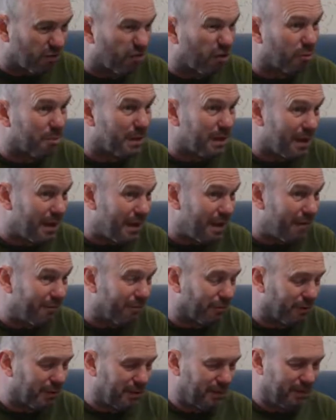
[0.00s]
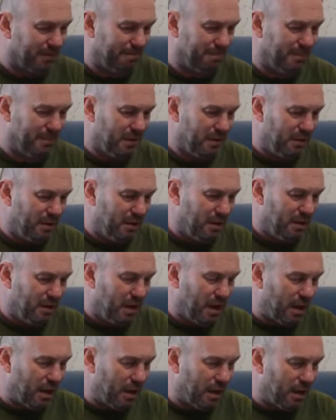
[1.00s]
gotta be careful here,
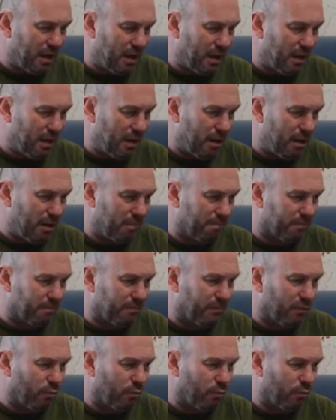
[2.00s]
uh,